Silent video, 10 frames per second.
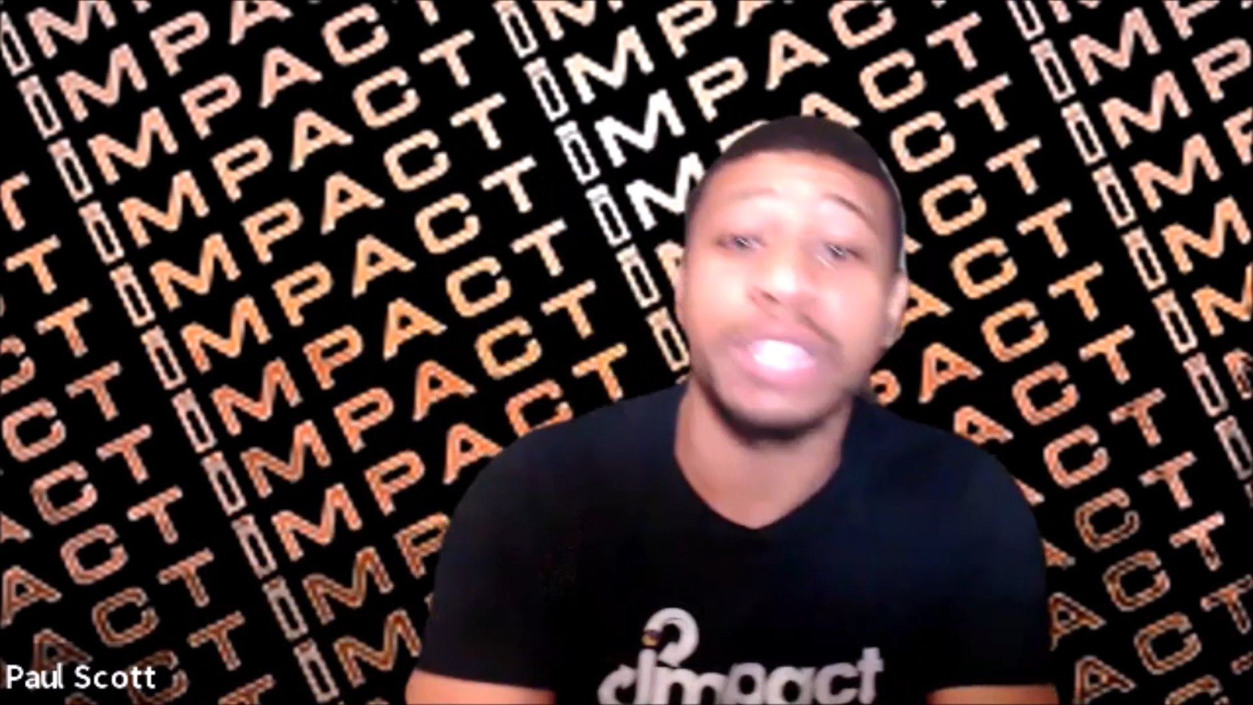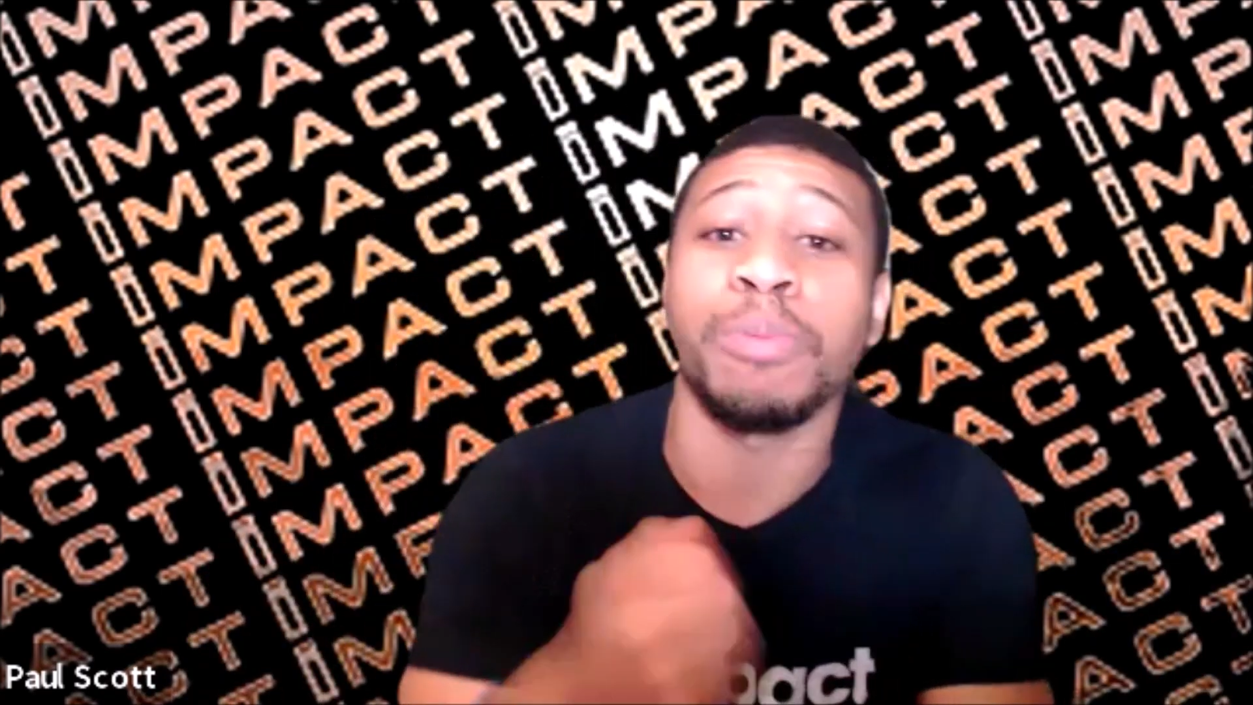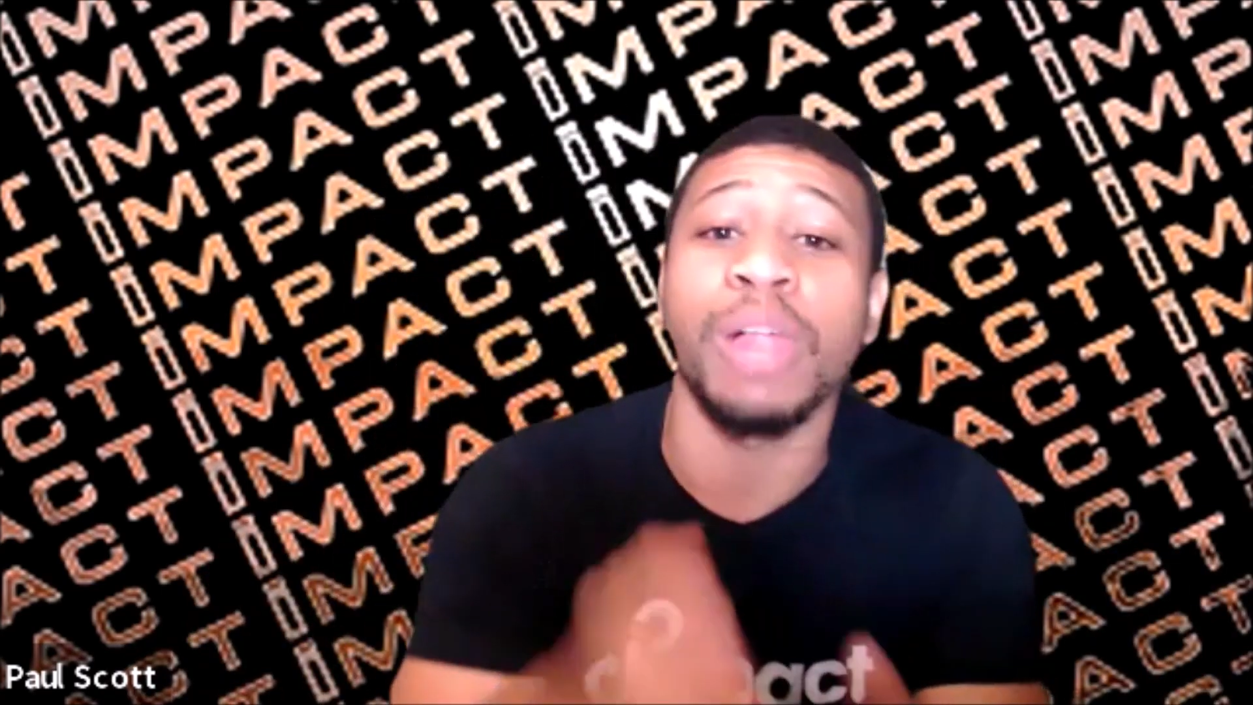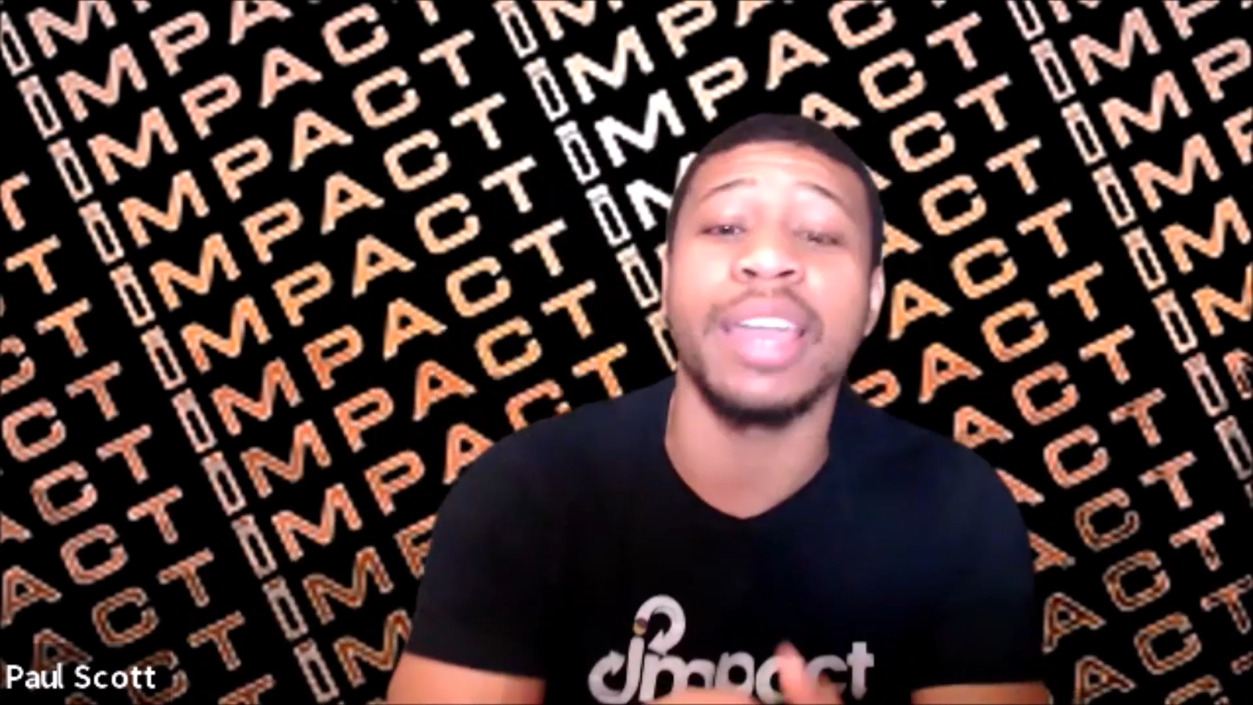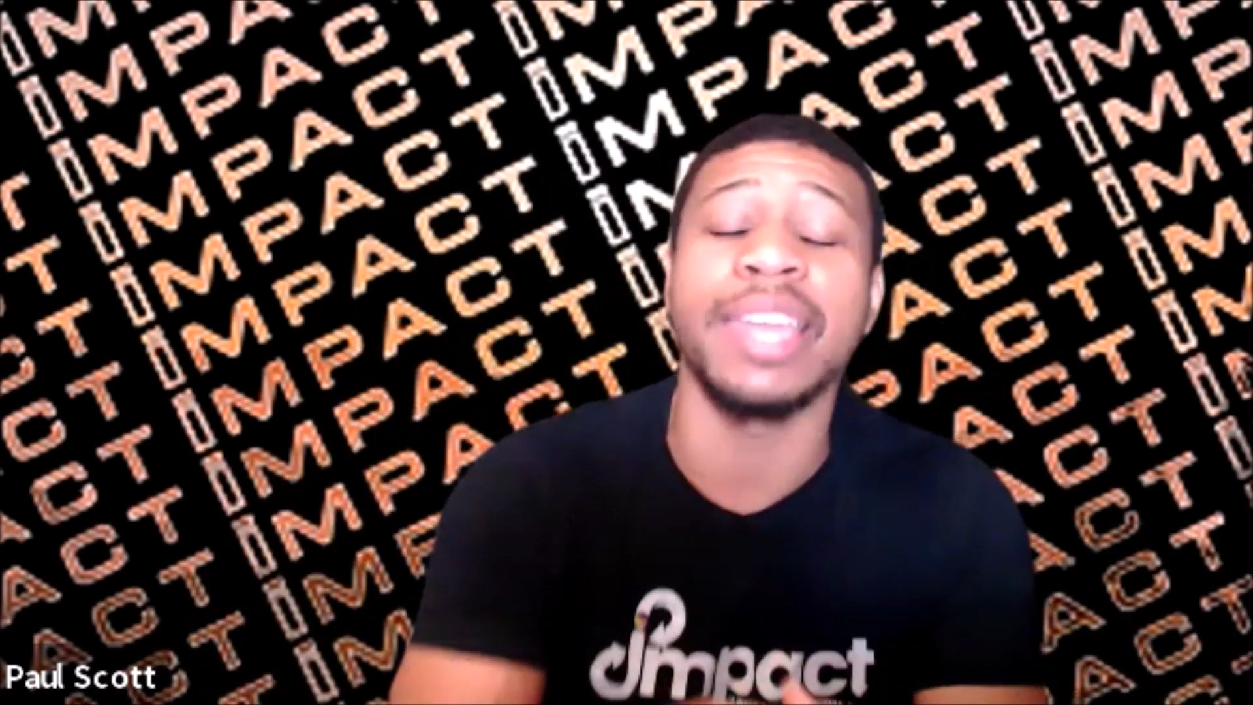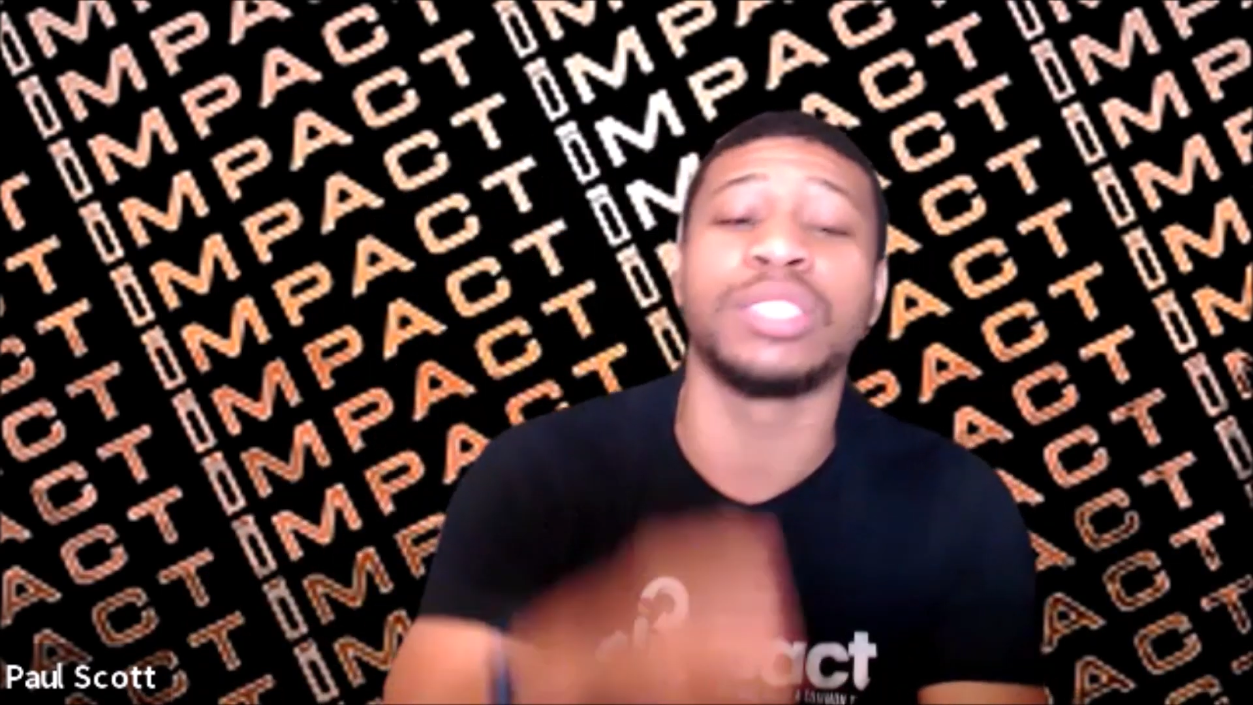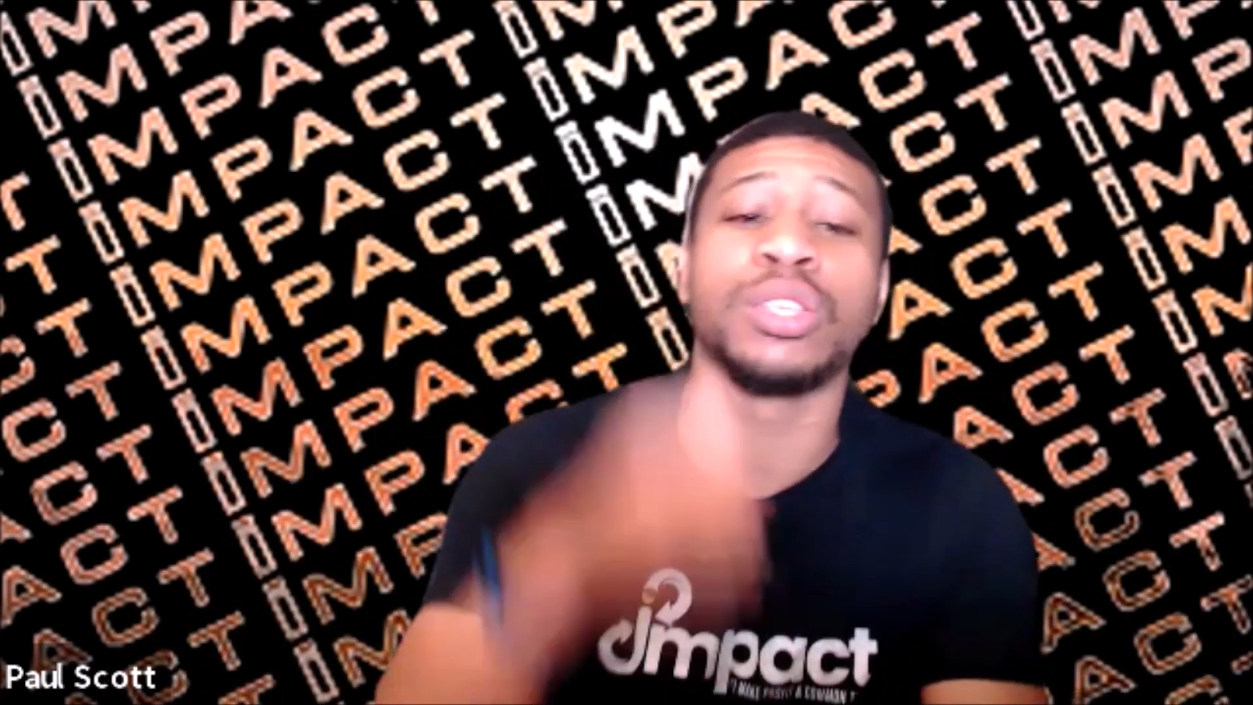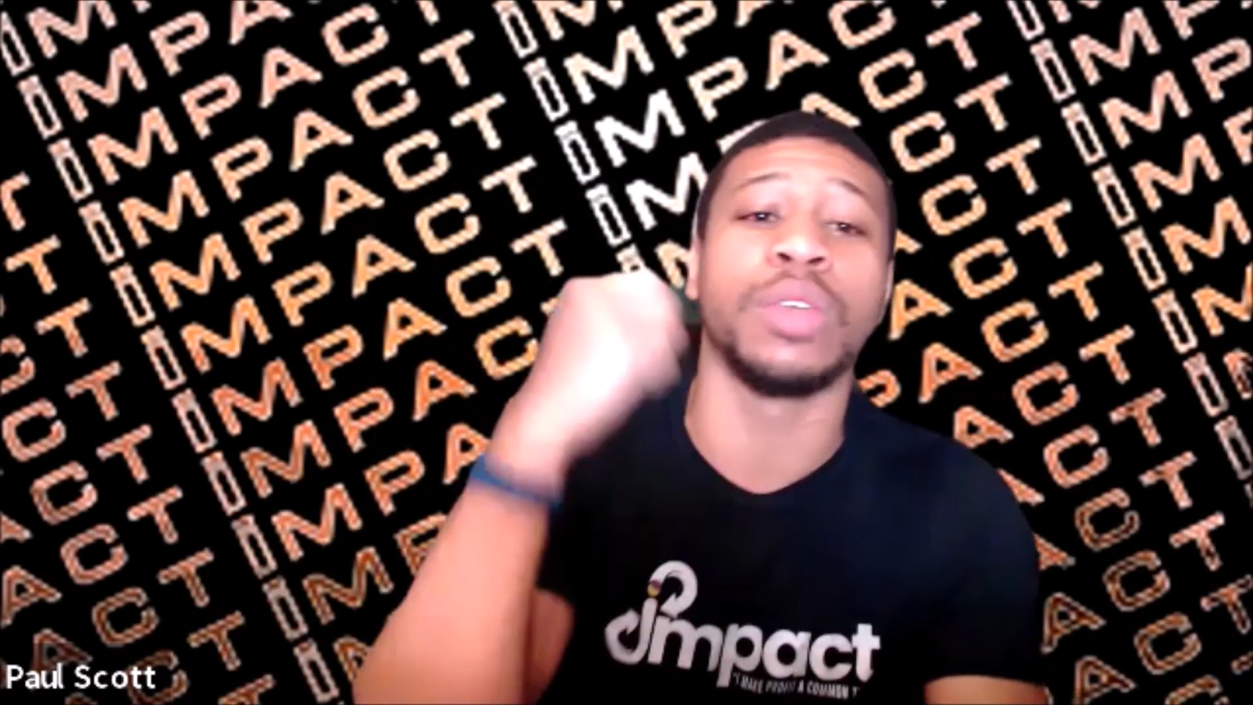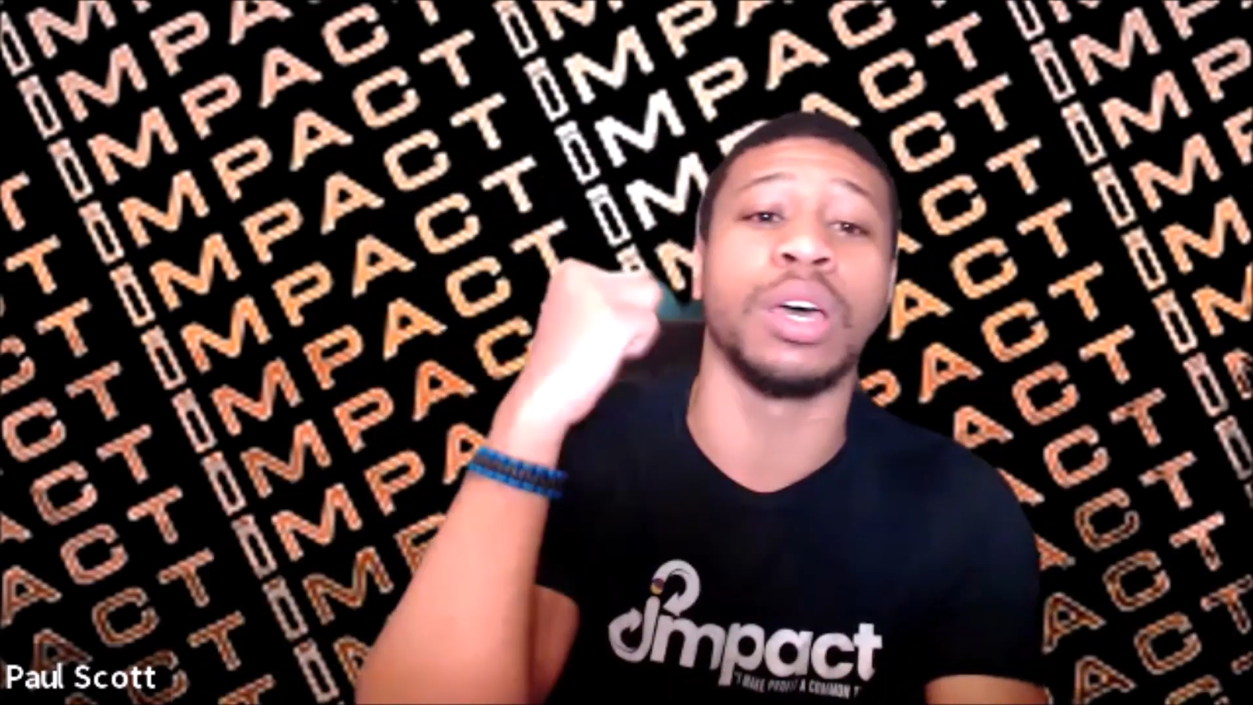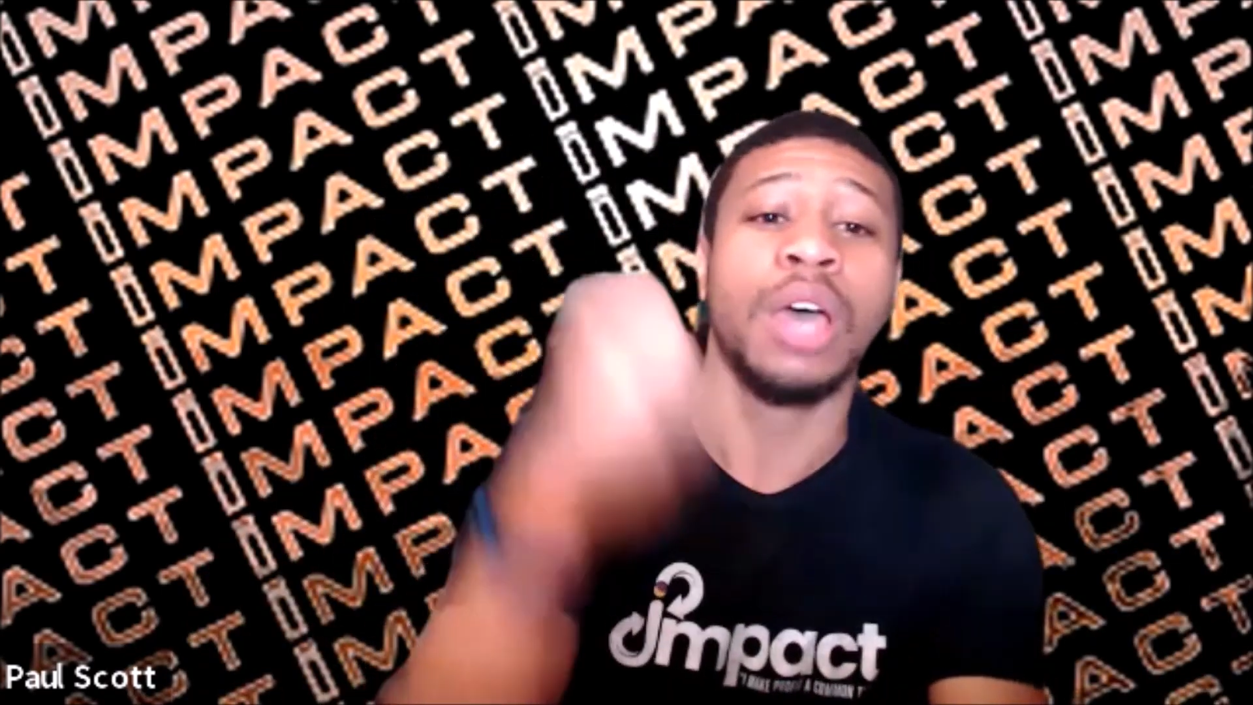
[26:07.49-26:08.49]
plug into
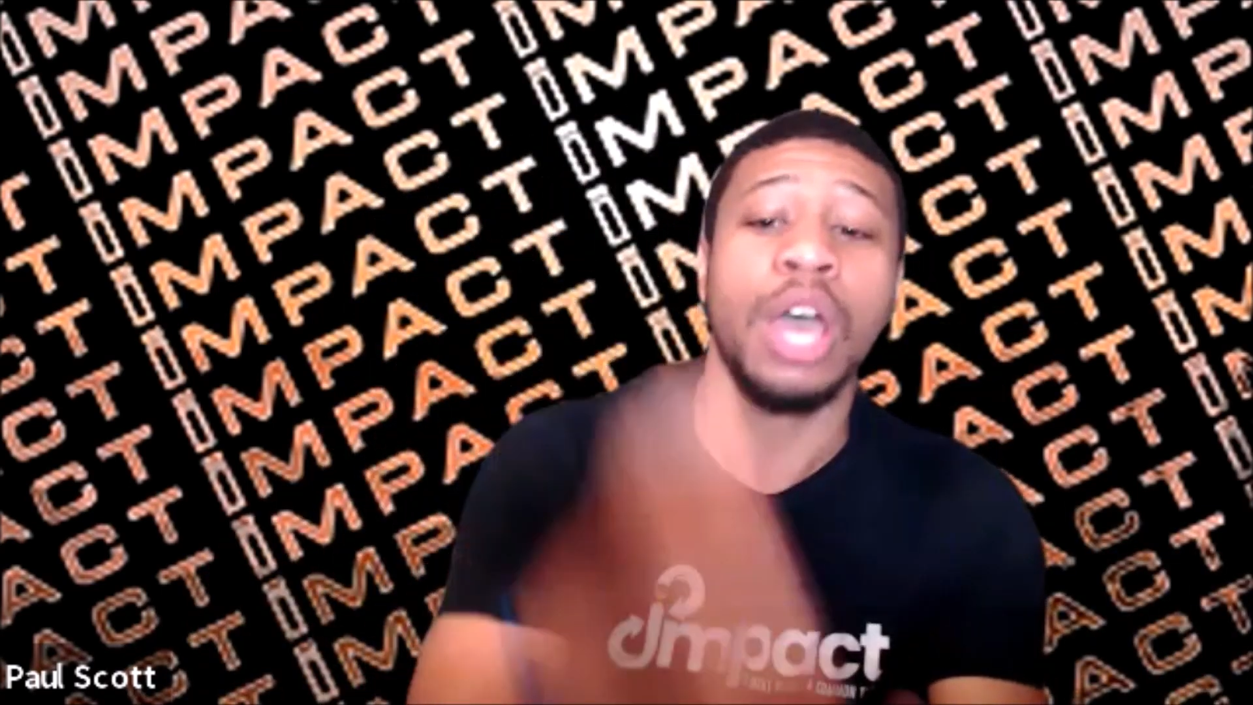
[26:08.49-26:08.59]
the